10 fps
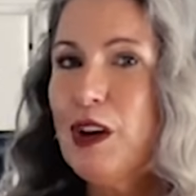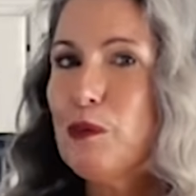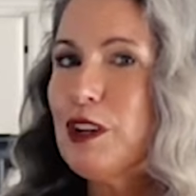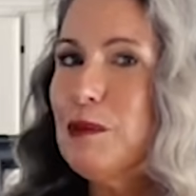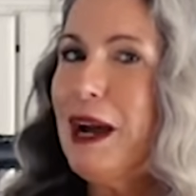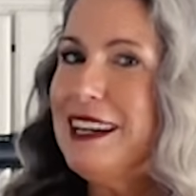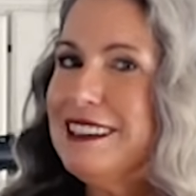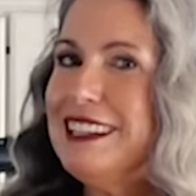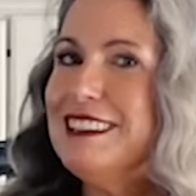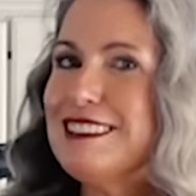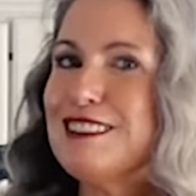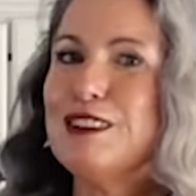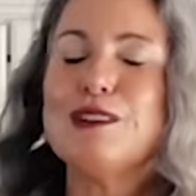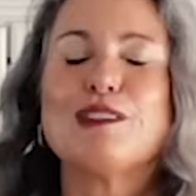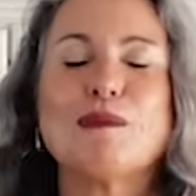where you might need to
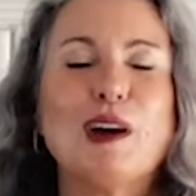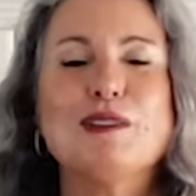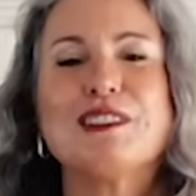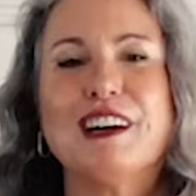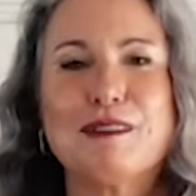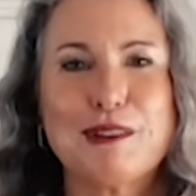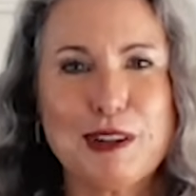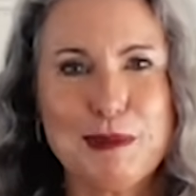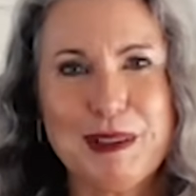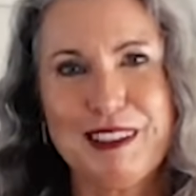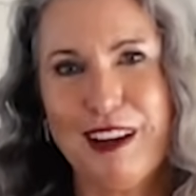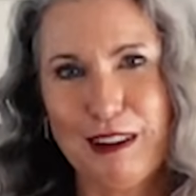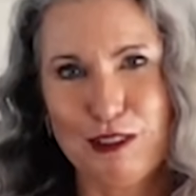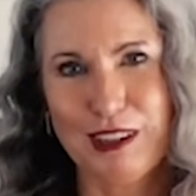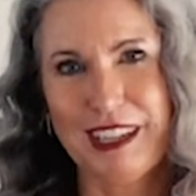do some hotel room
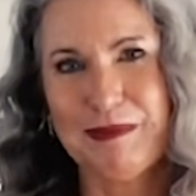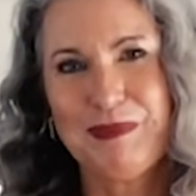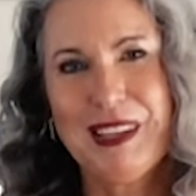laundry.